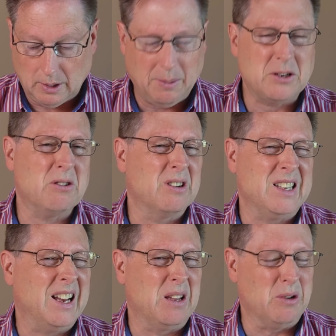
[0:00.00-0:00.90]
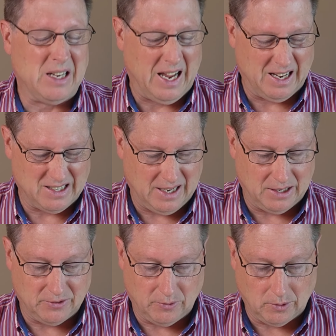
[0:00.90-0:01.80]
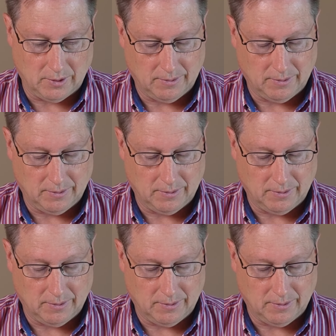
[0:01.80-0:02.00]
I'm not sure exactly what DAG stands for.